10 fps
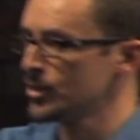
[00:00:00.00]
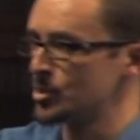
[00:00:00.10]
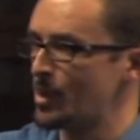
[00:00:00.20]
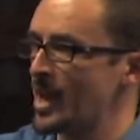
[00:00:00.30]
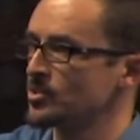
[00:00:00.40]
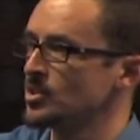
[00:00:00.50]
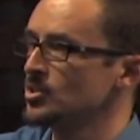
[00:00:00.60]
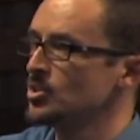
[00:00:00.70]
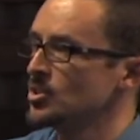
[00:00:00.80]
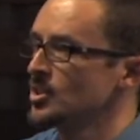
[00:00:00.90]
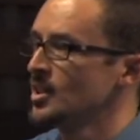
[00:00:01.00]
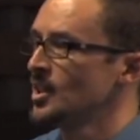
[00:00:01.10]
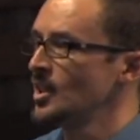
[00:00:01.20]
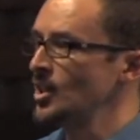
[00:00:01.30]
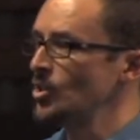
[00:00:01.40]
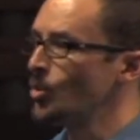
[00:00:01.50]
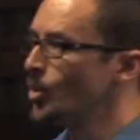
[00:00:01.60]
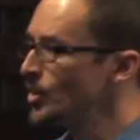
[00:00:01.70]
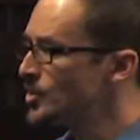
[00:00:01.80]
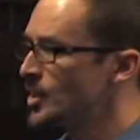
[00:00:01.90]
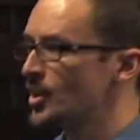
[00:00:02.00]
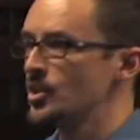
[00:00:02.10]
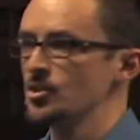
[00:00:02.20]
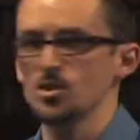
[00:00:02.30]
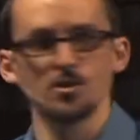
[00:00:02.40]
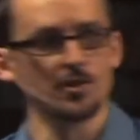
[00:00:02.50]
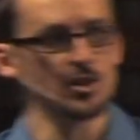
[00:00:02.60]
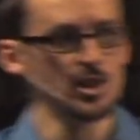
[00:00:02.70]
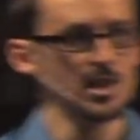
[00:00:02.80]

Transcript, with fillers: through this passage, the words that are used for